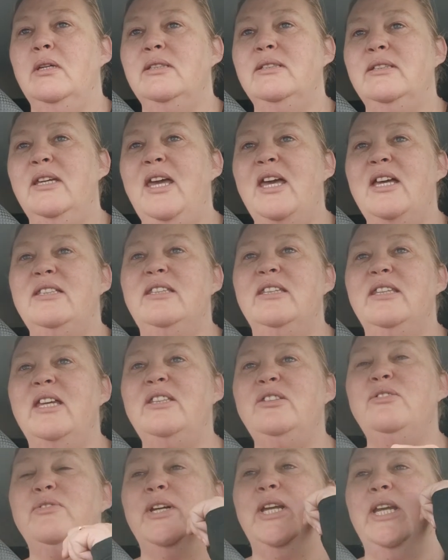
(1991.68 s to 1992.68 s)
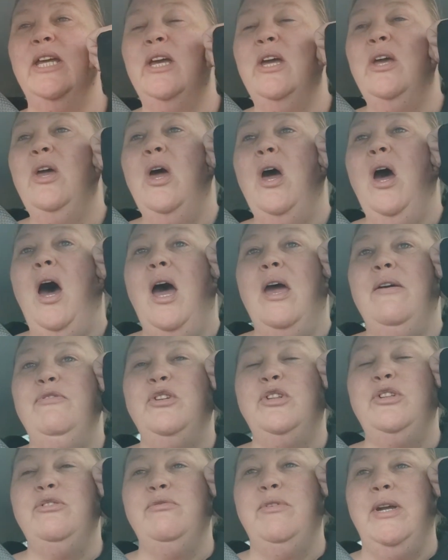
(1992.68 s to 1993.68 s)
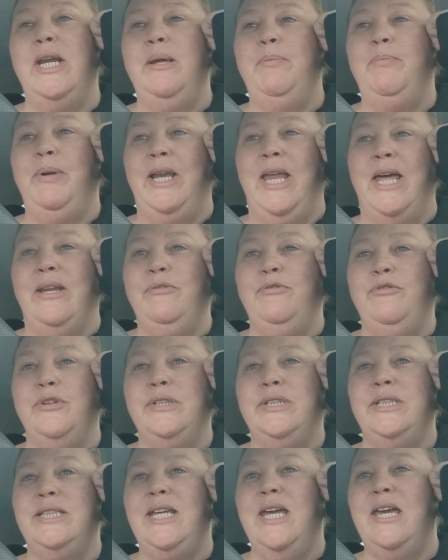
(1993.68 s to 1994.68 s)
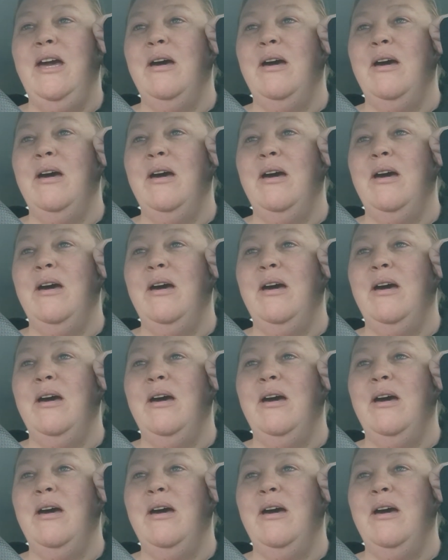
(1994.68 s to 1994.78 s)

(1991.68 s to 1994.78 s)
So yeah, so that's really, I've nothing really planned for today.